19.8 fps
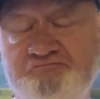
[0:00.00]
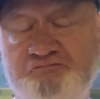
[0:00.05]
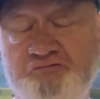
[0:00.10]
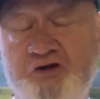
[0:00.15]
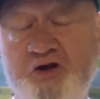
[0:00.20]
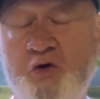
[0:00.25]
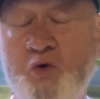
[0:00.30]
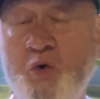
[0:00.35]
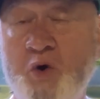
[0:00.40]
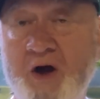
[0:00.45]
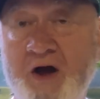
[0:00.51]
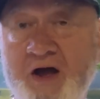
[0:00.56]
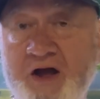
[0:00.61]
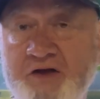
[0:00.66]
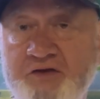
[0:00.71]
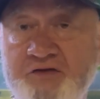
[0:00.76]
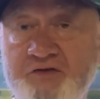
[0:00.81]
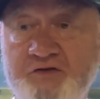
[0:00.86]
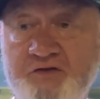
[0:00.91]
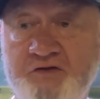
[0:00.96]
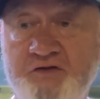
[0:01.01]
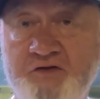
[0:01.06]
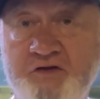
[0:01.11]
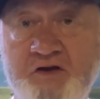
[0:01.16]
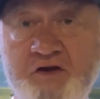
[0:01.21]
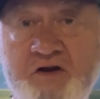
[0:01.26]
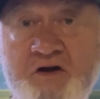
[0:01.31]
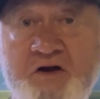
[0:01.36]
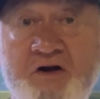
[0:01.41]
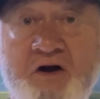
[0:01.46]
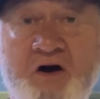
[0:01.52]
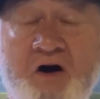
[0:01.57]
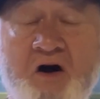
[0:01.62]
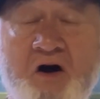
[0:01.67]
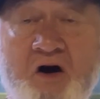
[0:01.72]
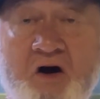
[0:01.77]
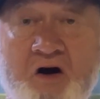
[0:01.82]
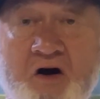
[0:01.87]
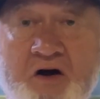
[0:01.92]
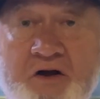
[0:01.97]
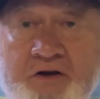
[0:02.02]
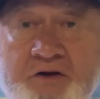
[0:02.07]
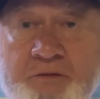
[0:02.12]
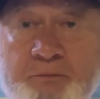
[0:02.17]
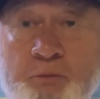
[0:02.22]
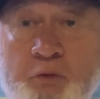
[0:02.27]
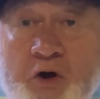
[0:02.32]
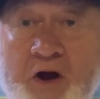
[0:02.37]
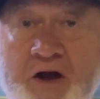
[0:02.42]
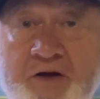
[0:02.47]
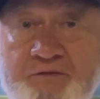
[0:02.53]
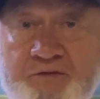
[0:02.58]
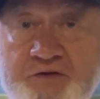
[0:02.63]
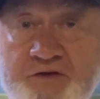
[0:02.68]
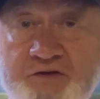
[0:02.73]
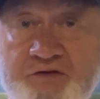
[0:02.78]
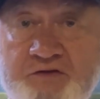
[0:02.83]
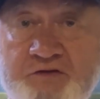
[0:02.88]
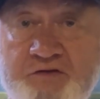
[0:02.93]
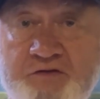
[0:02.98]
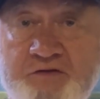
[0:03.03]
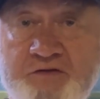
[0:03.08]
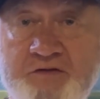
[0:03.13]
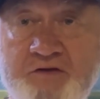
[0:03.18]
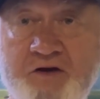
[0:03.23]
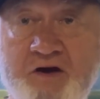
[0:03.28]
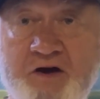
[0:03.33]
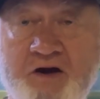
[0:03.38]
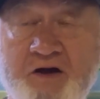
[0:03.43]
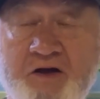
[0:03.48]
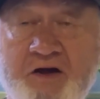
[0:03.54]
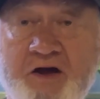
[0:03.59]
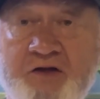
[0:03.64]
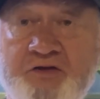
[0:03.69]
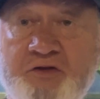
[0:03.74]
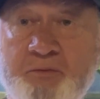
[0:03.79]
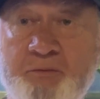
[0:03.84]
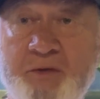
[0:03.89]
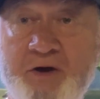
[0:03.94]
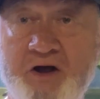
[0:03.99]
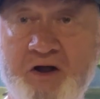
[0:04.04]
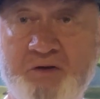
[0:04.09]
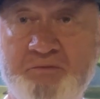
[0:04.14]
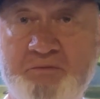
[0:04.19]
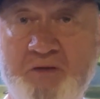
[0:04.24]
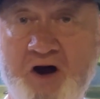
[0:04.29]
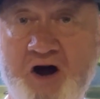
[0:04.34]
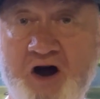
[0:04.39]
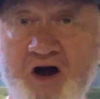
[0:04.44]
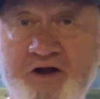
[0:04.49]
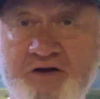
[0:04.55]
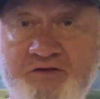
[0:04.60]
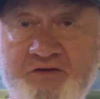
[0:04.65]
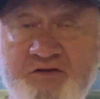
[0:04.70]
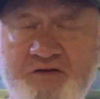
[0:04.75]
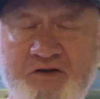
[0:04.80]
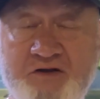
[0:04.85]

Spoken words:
request on breakfast at the Belmont.